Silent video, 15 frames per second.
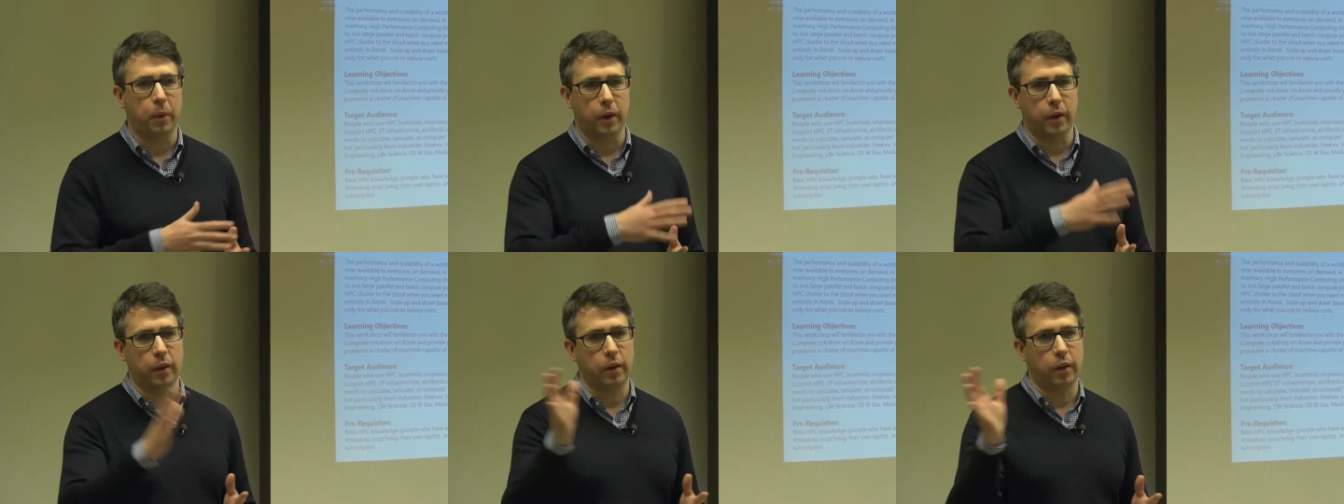
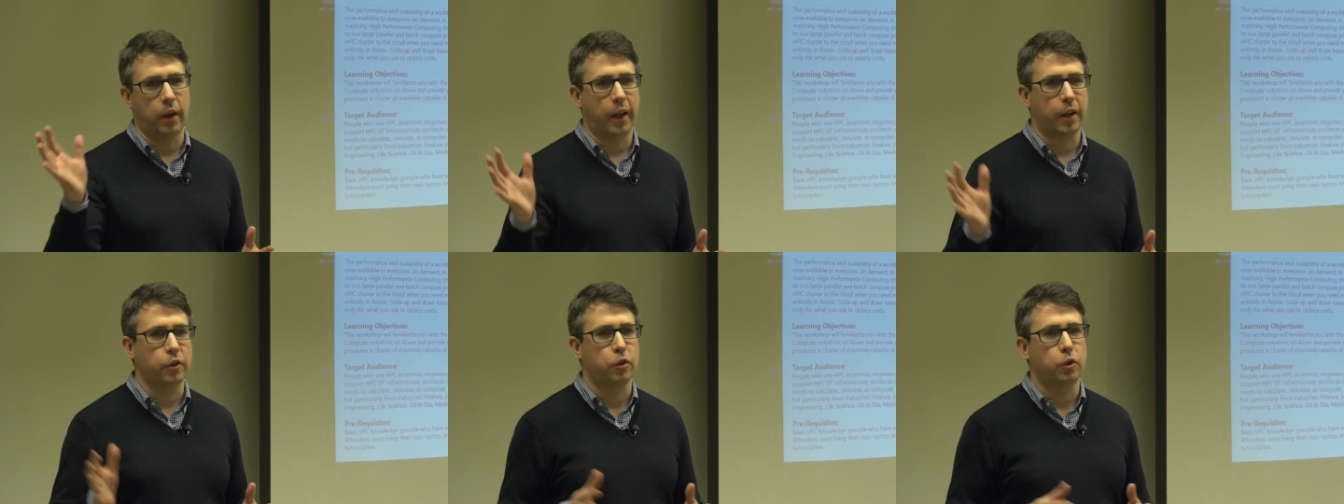in the
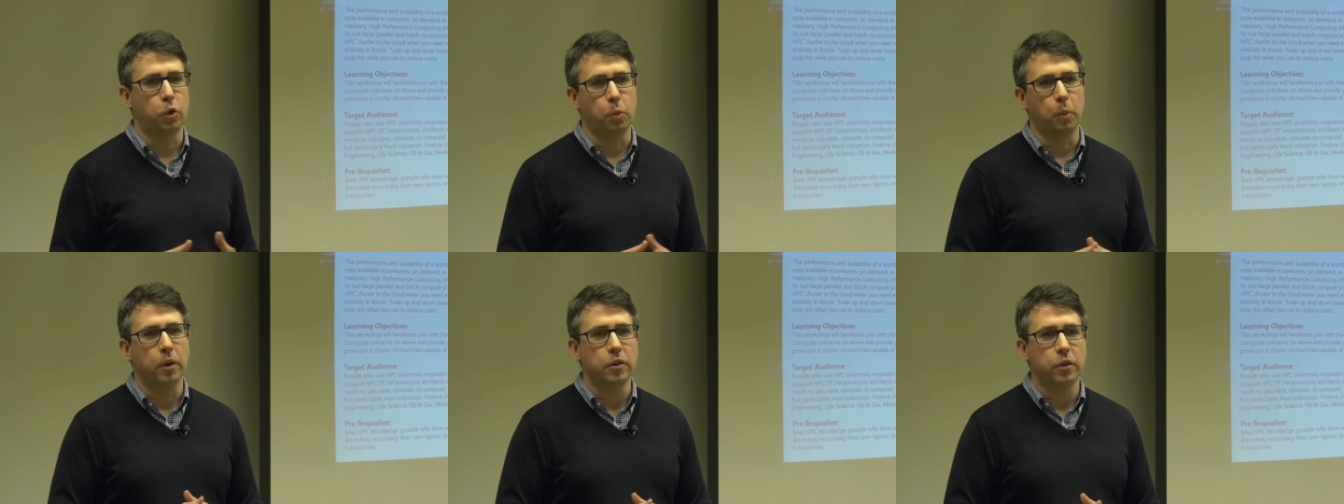next 2
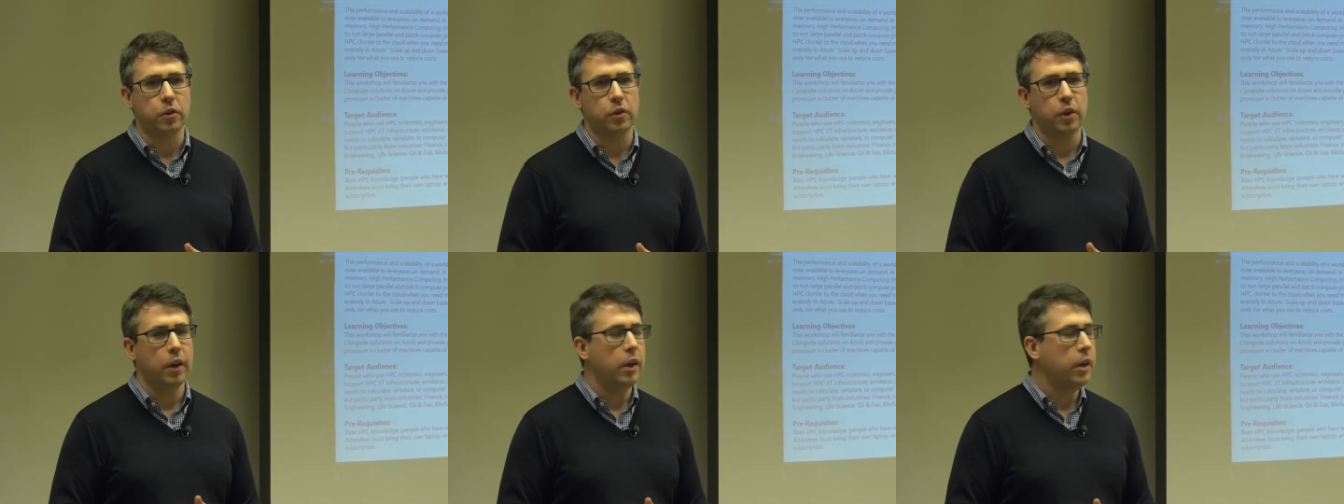
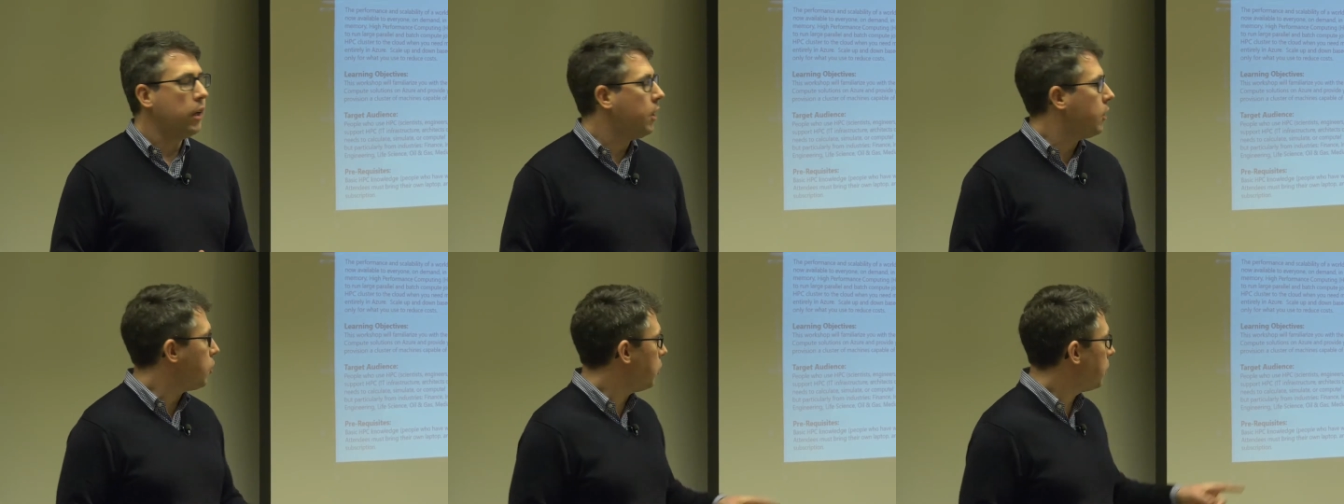months.
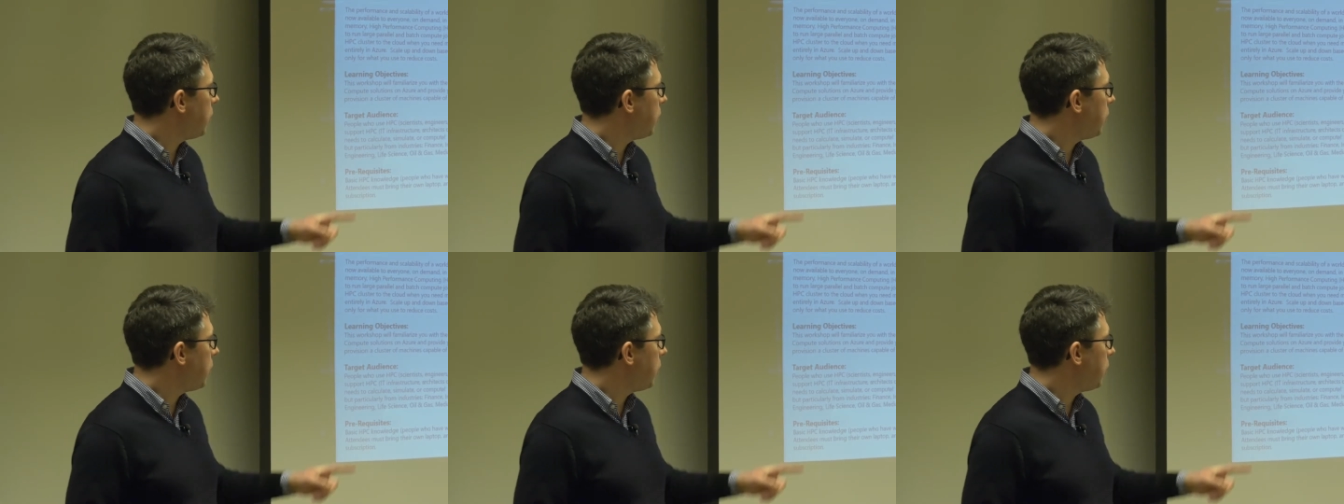So